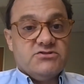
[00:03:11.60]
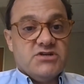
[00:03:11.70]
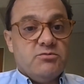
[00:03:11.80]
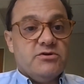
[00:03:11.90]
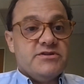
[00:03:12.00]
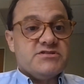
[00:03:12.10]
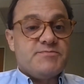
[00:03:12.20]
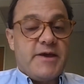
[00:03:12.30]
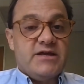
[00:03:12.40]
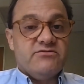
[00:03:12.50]
double in the
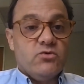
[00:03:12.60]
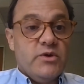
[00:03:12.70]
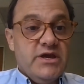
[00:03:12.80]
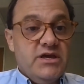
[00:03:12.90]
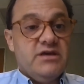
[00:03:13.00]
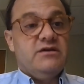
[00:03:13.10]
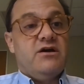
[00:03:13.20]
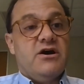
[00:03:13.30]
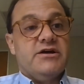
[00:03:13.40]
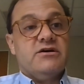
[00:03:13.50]
span of a week
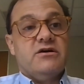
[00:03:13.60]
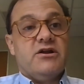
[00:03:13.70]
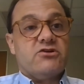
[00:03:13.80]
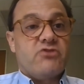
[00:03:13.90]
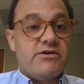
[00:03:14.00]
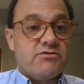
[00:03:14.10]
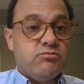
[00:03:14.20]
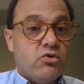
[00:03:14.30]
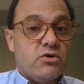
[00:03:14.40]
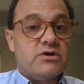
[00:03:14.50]
on a great
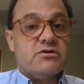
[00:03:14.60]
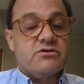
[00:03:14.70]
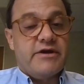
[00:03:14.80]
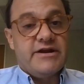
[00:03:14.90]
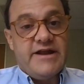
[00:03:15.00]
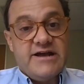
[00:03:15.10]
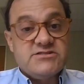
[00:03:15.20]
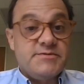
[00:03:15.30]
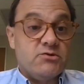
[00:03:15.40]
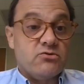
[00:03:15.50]
report or a great
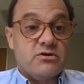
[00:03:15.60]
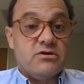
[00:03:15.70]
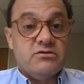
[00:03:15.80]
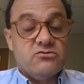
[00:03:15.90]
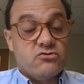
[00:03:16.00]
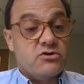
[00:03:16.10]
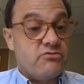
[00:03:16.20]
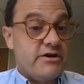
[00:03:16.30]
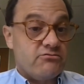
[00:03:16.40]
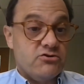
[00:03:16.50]
announcement or a
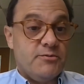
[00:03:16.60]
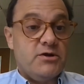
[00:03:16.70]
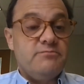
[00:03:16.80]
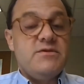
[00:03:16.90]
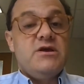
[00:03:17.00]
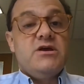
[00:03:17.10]
great rumor.